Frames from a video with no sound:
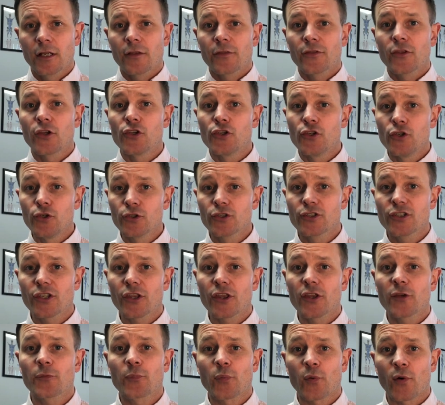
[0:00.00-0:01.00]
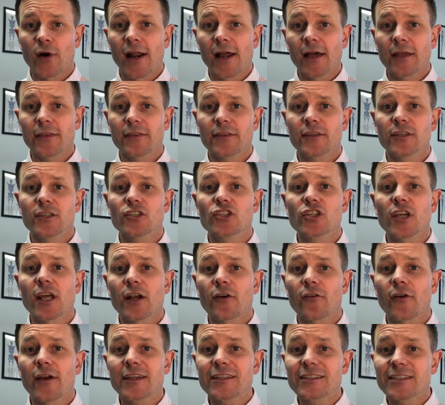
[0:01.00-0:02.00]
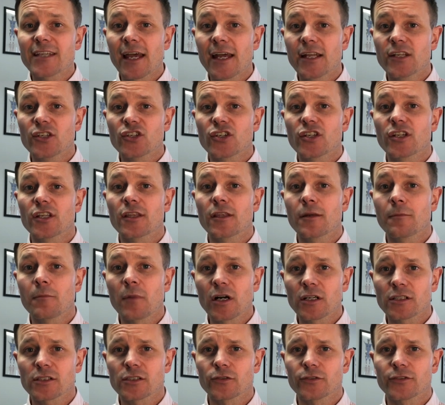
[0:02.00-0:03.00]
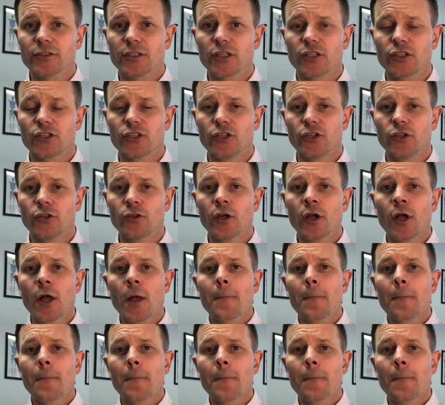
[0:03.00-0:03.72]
the use of the breath to generate tension in the muscle tissue,